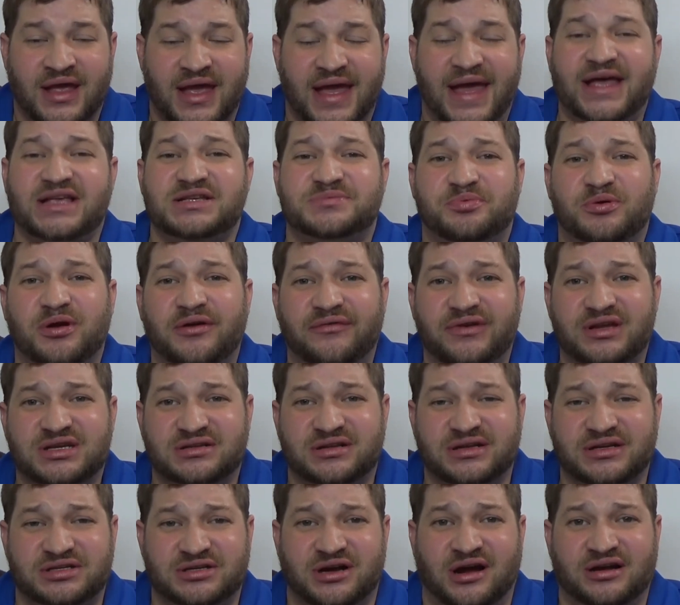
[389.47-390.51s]
As
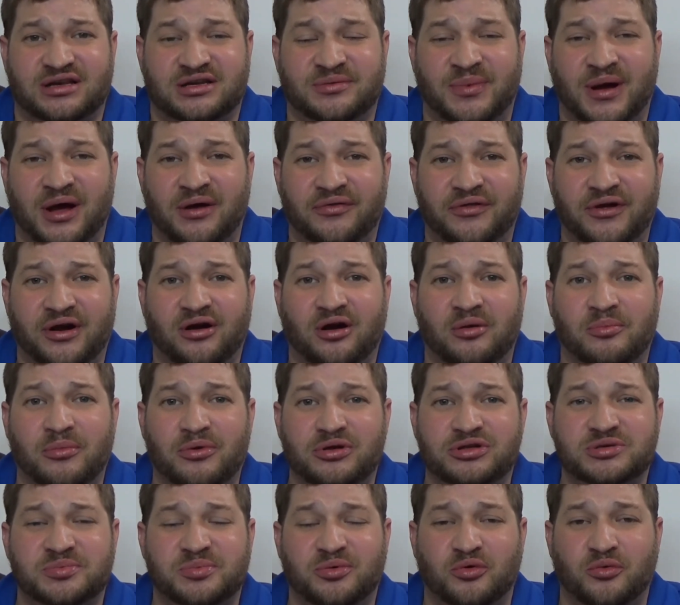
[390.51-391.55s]
previously talked about, there are
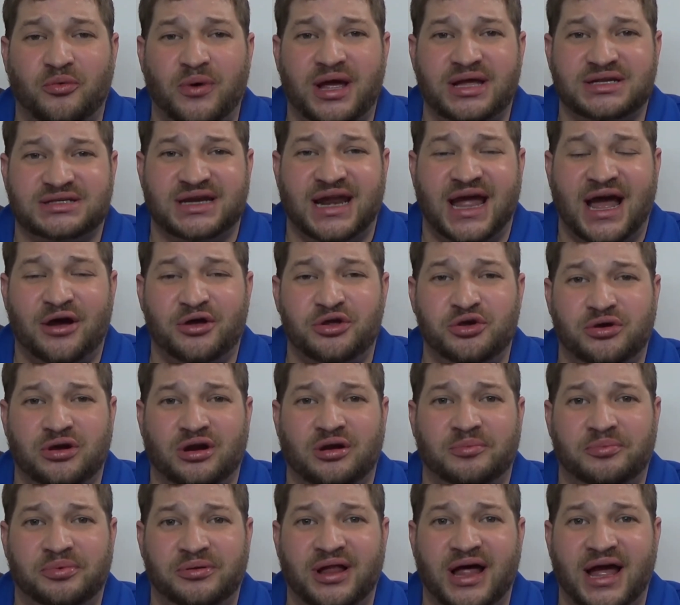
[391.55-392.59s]
multiple ways in how you can
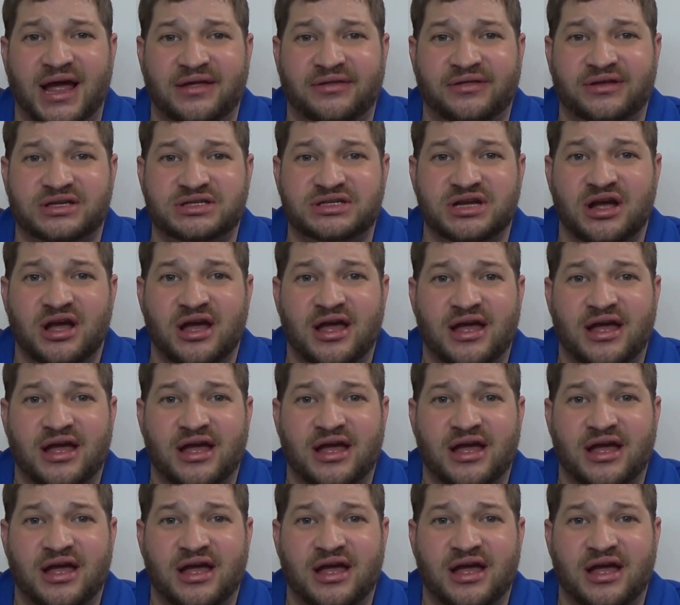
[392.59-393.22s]
apply this